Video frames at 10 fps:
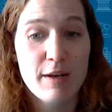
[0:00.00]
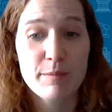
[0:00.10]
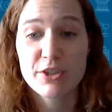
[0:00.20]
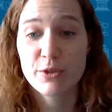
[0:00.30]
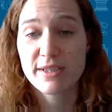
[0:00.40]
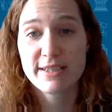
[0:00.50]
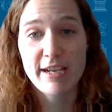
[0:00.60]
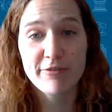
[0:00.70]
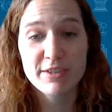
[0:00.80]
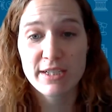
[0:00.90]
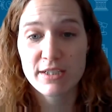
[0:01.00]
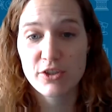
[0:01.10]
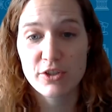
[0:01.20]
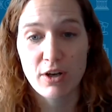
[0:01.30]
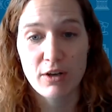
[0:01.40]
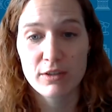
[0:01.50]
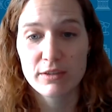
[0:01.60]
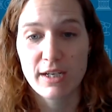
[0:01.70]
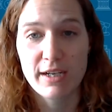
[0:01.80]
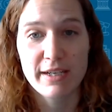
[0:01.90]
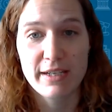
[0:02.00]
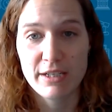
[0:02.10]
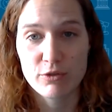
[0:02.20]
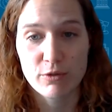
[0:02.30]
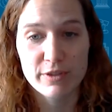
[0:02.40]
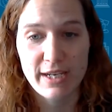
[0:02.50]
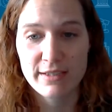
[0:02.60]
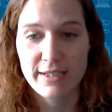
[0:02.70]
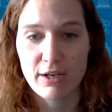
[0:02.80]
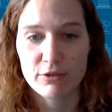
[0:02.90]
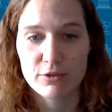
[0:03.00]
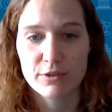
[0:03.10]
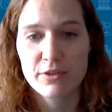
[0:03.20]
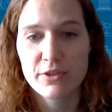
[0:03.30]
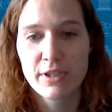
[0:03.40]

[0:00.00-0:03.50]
So it's safe to install indoors and outdoors.